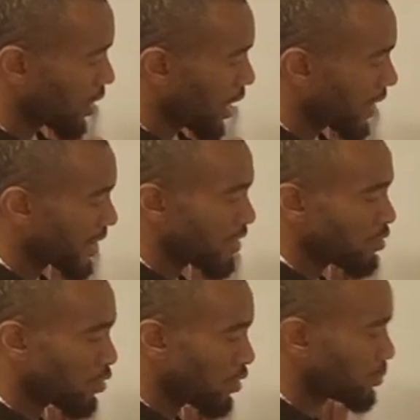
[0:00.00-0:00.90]
And then you
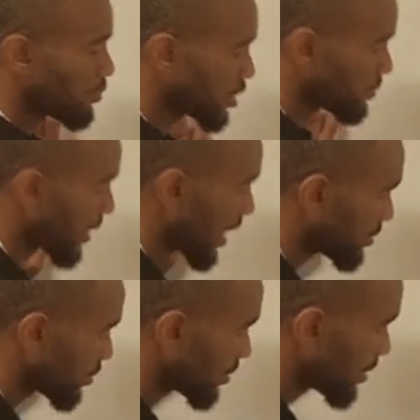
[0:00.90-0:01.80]
cross multiply
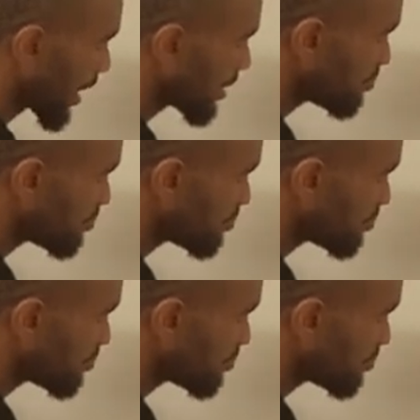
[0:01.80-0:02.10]
such that